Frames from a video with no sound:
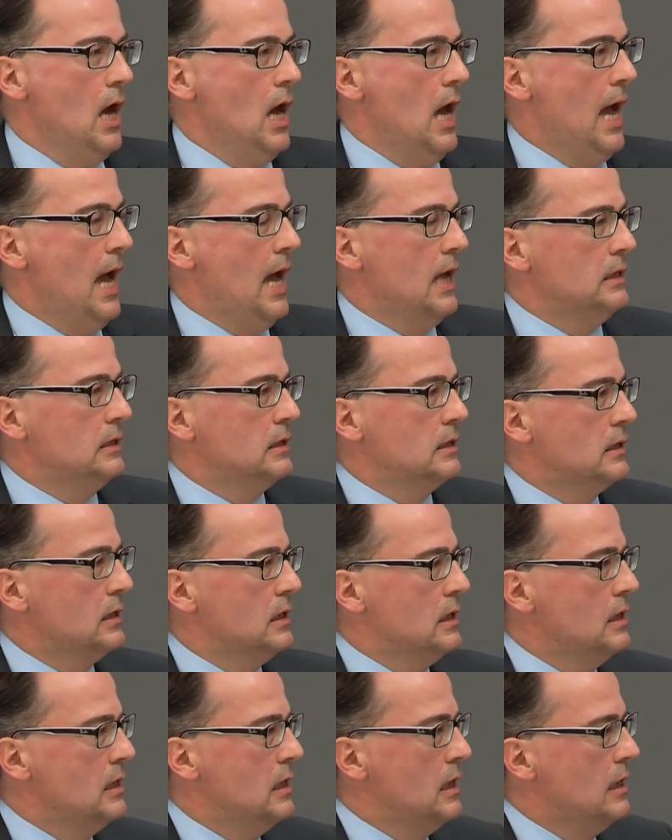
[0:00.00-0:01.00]
And
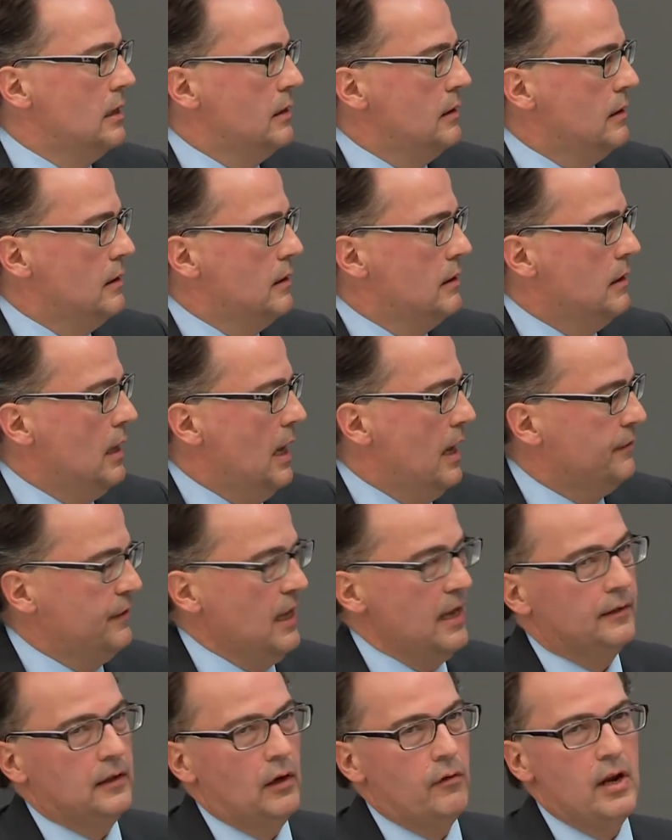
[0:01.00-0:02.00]
I
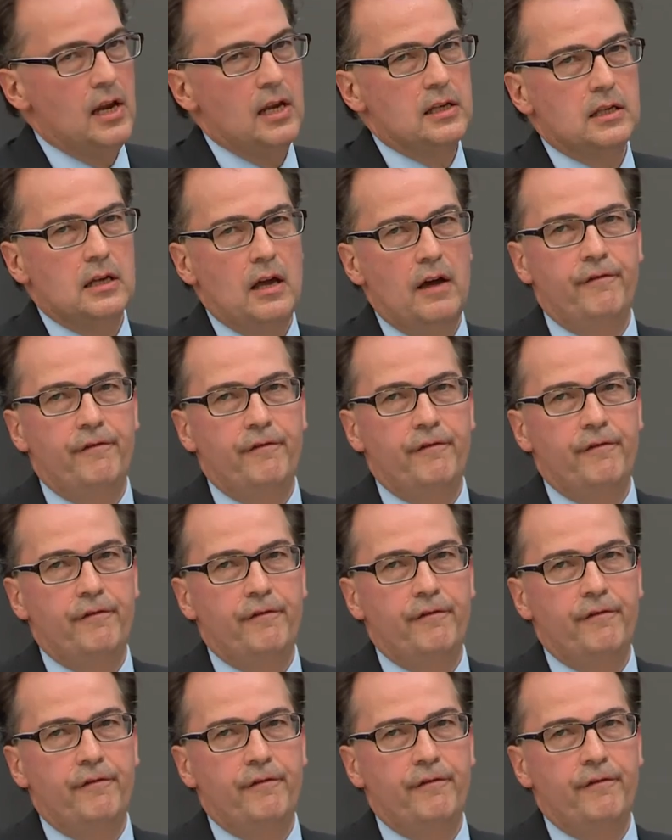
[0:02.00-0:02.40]
think there is